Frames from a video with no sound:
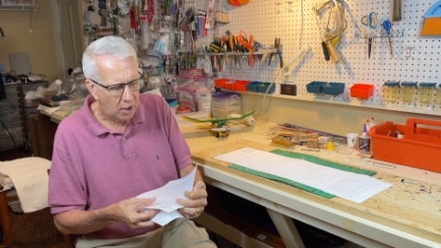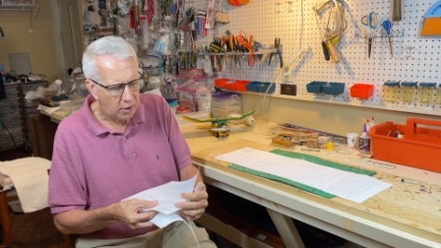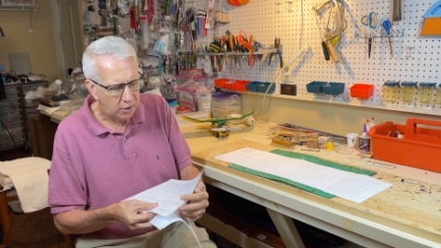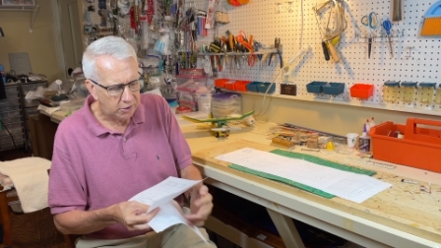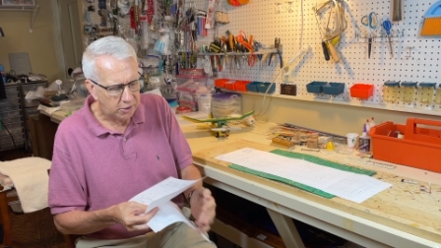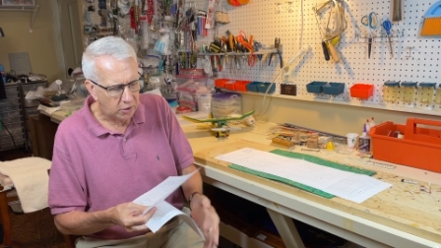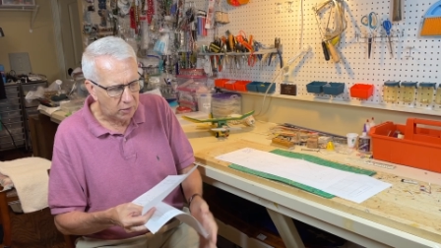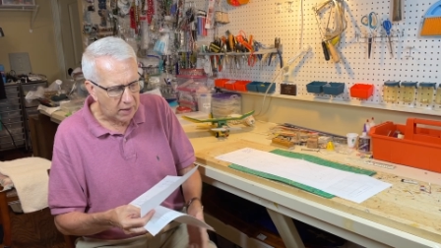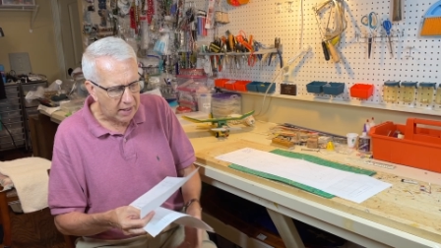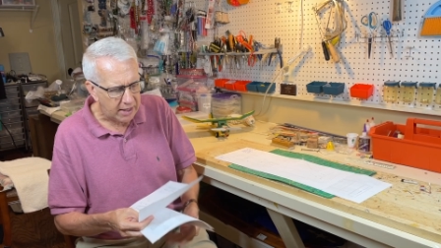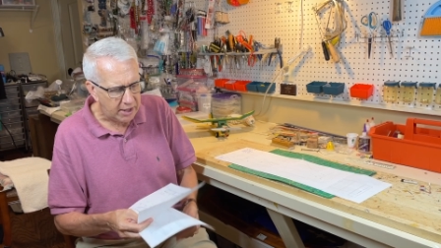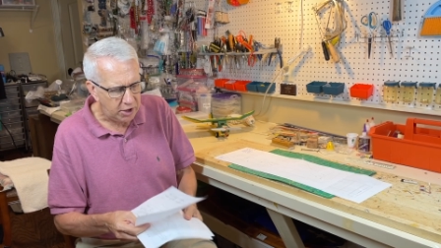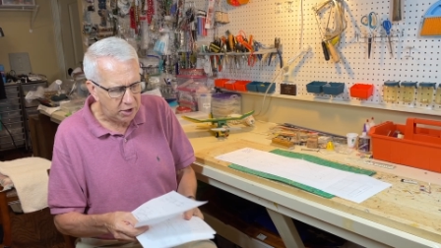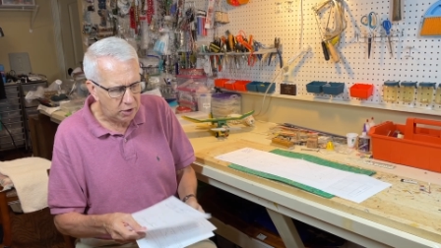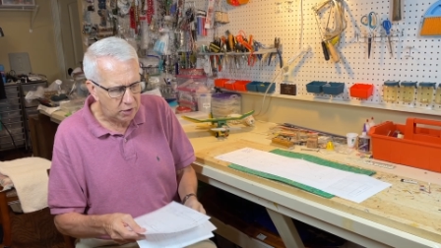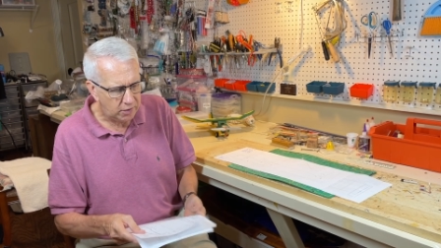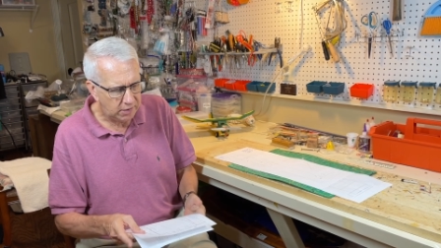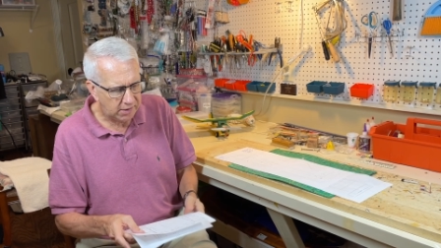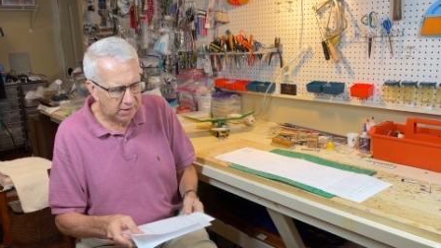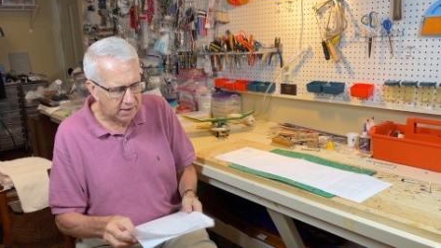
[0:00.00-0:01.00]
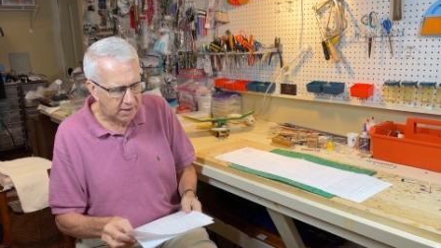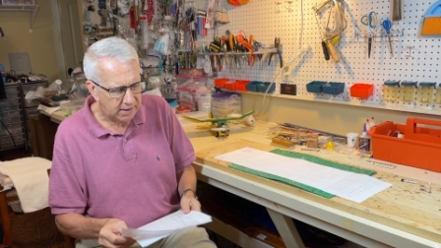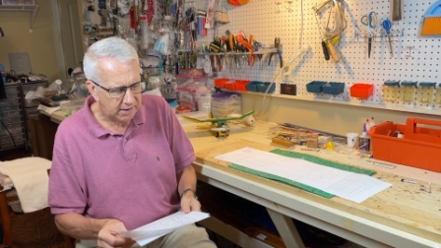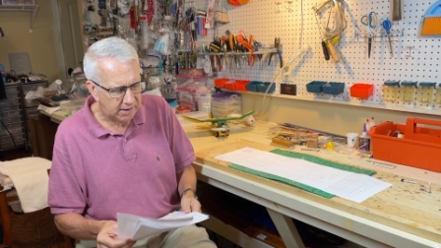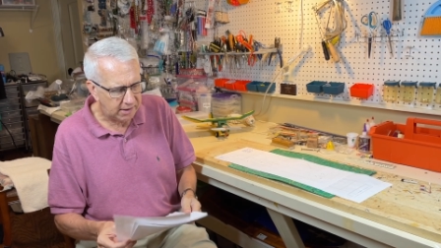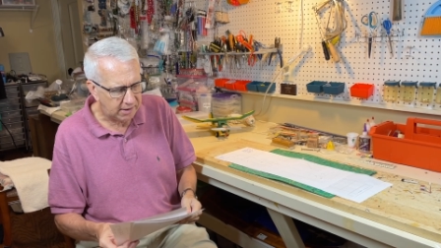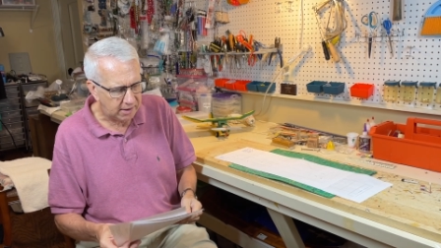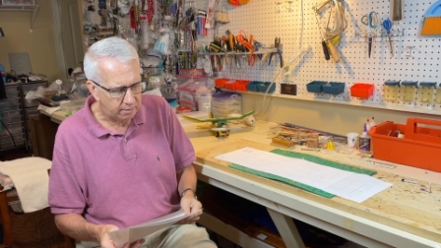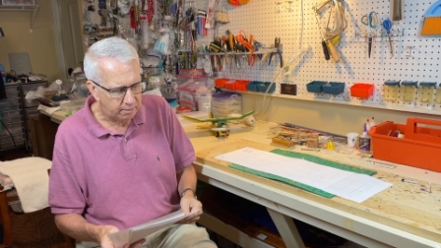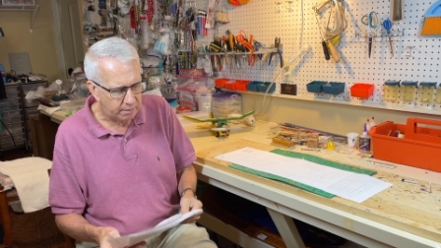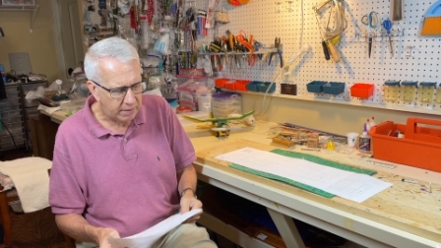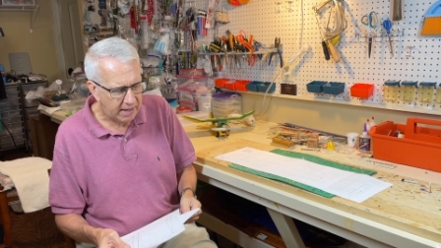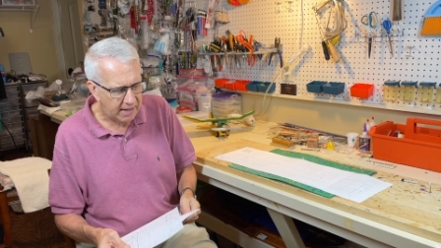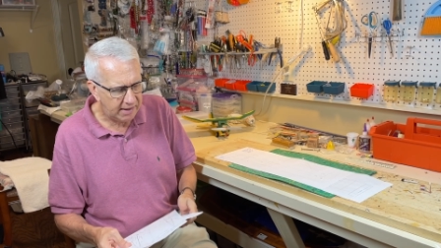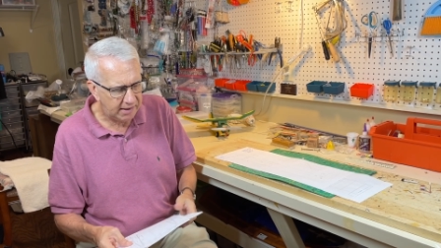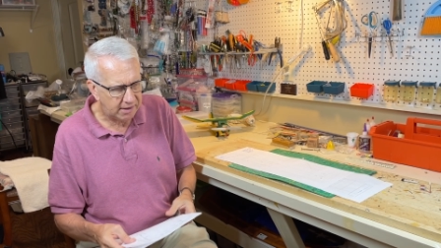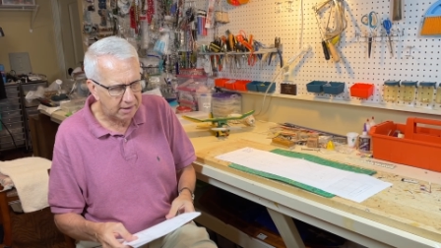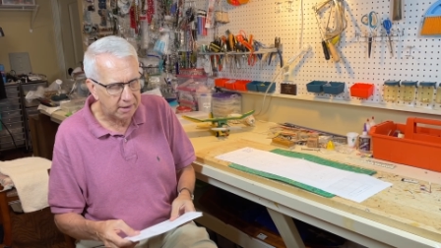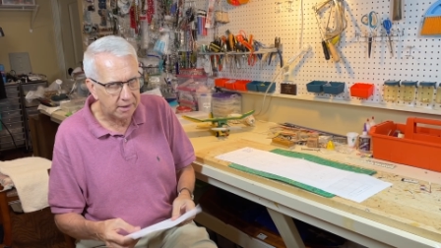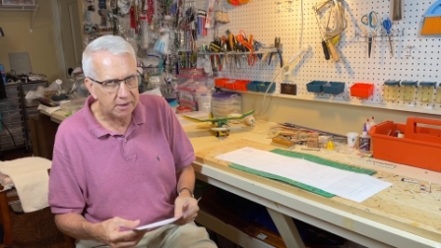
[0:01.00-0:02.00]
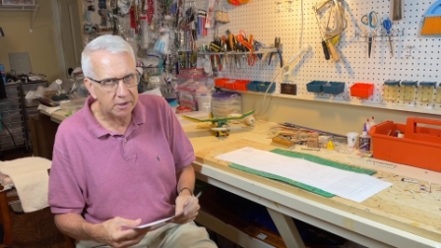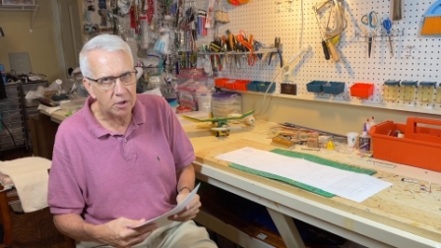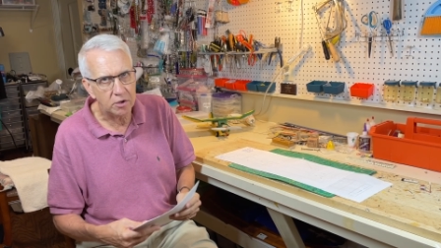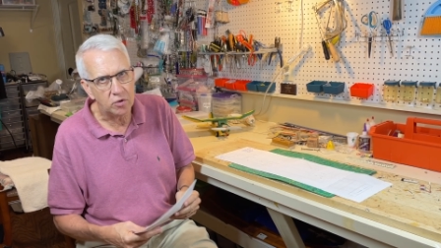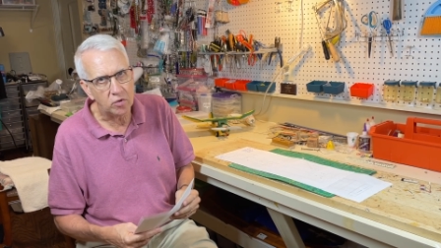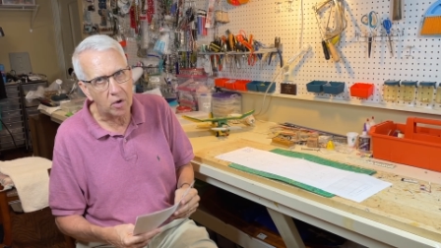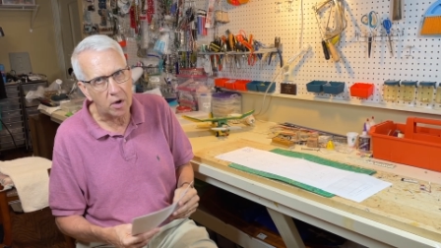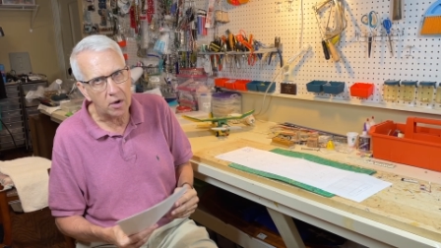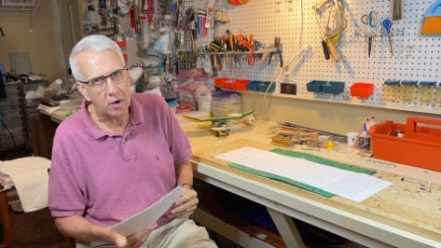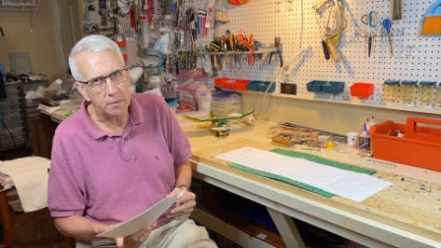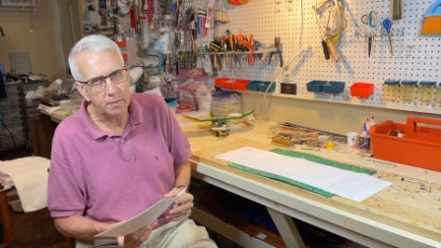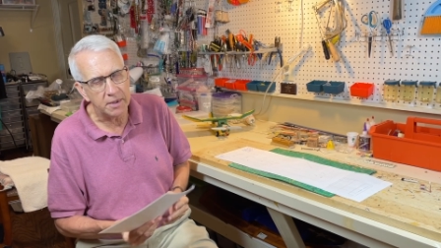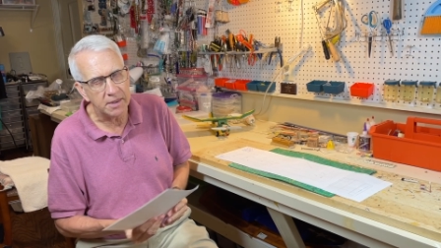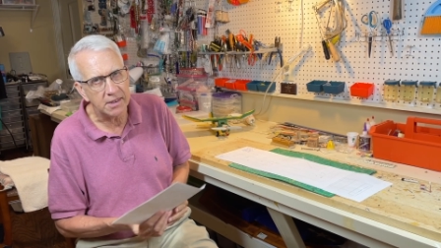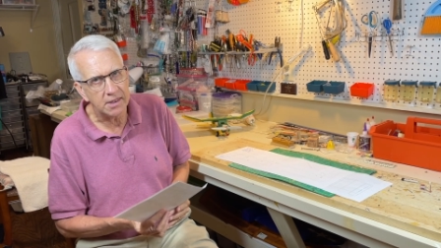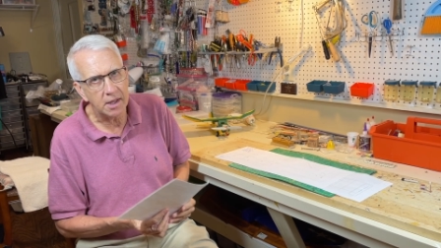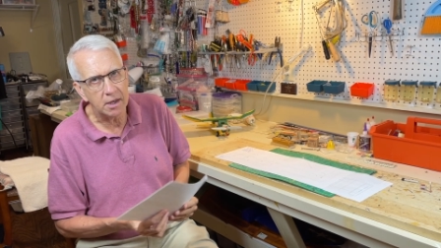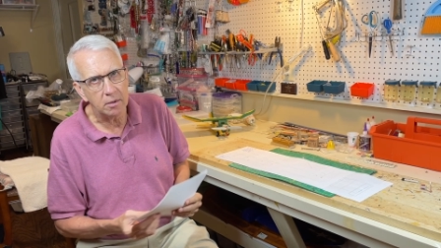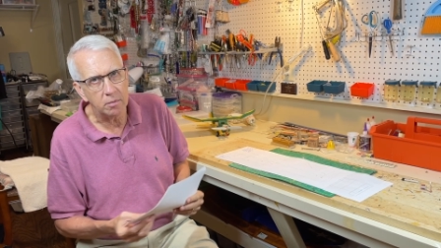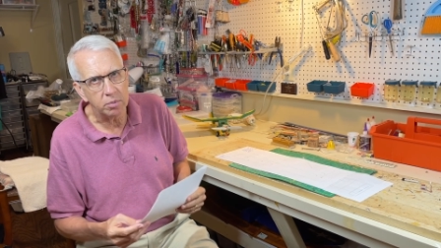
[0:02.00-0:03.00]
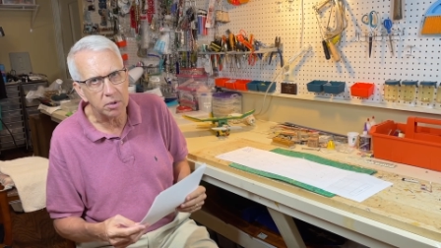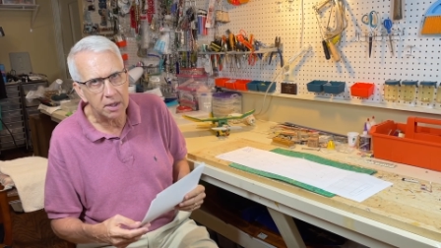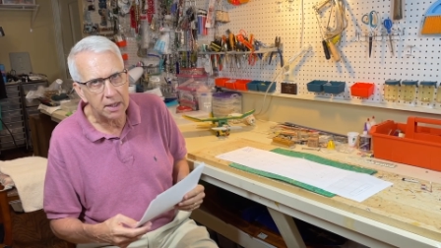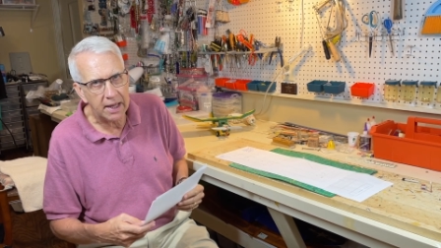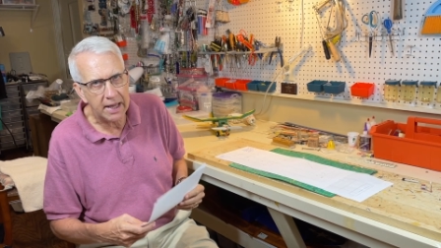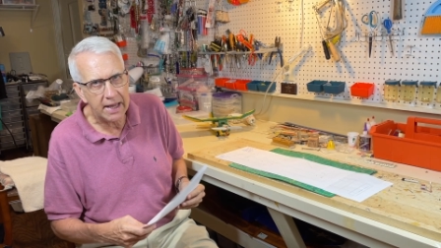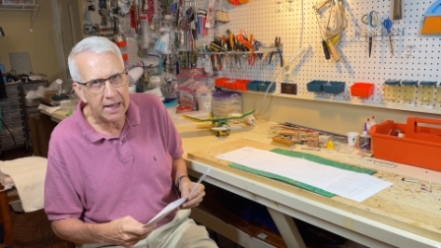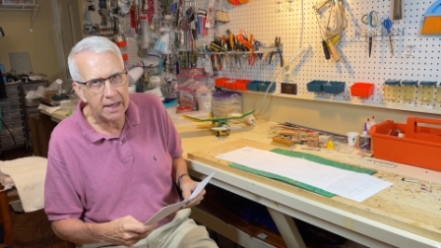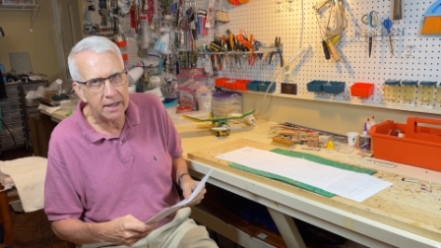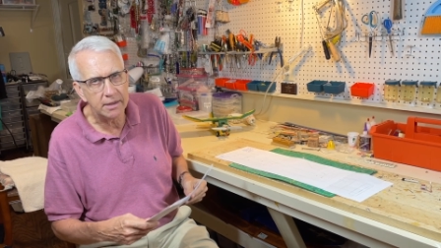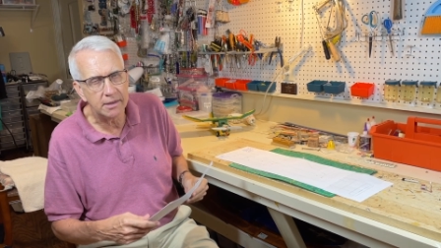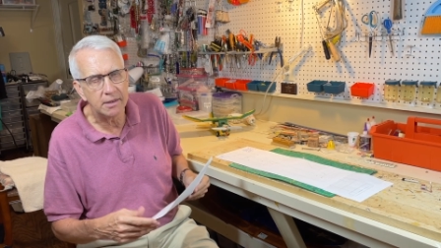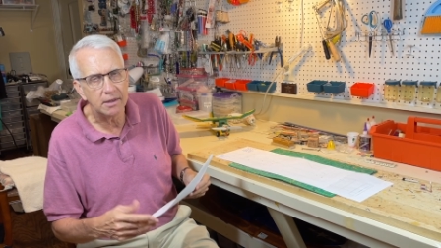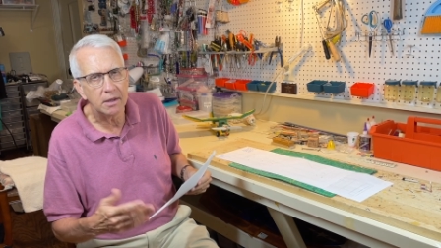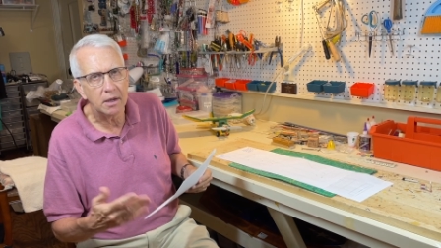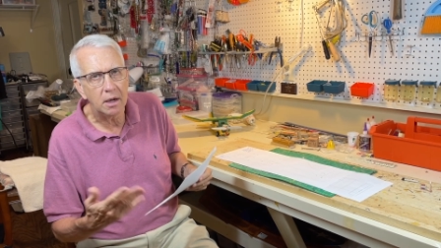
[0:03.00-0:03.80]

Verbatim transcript: So I use this as a basis to draw up a set of plans